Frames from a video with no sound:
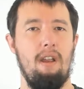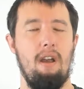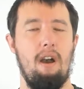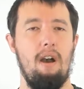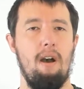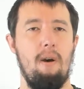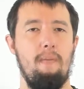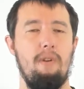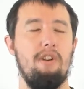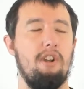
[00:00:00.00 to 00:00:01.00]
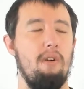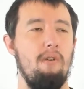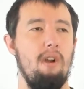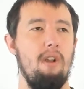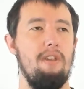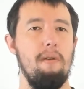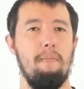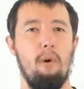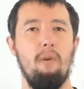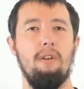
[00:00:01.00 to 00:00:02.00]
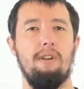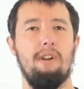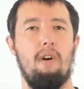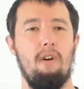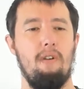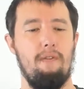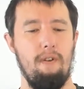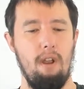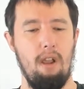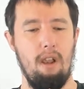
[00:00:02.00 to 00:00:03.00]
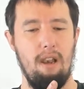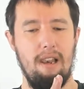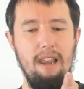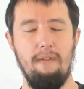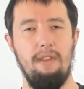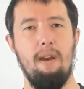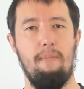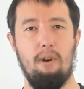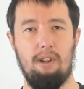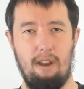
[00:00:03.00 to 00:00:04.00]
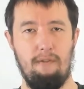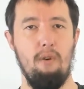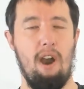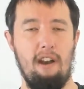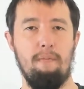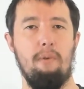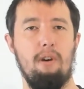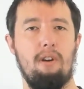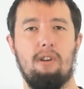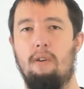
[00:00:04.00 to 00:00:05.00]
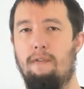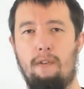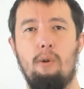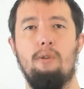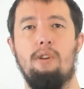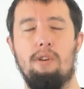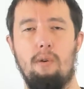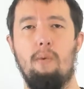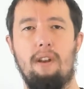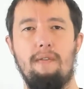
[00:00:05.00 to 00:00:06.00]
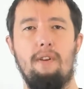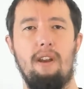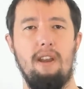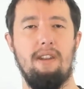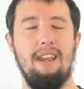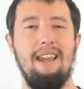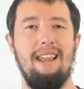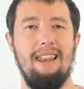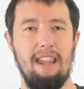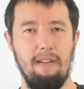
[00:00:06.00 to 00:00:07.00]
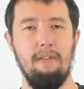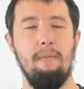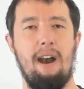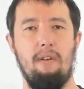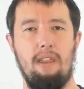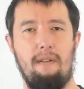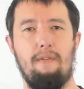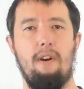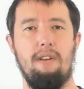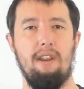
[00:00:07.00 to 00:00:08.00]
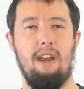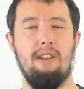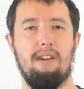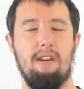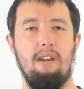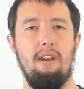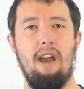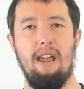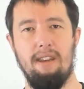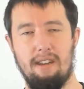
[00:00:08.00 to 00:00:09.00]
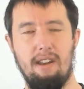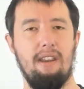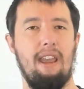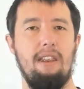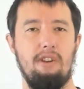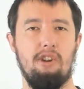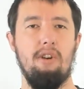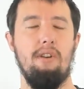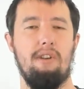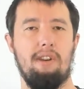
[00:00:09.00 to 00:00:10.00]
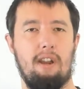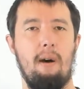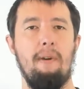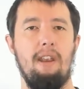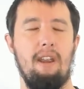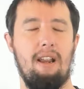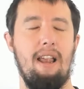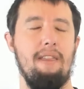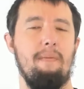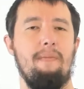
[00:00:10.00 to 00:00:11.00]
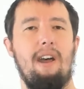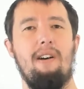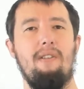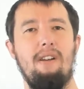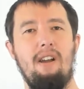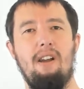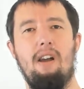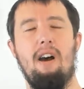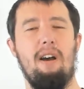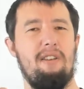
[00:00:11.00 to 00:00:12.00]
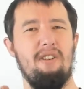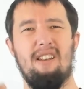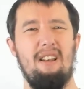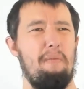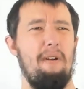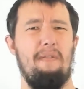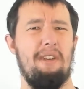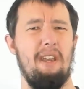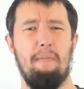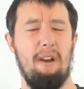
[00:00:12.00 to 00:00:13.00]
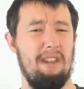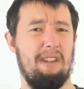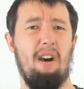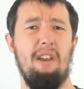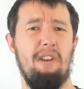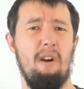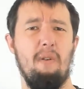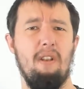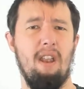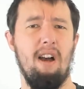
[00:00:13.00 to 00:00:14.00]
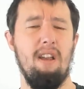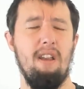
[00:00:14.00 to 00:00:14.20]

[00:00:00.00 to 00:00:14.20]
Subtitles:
So the importance of leaving their books, if you have books or folders or whatever it is, leaving them out on that front desk and getting the students to come in and collect them. Now, just a little bit of a tip, a side note on that.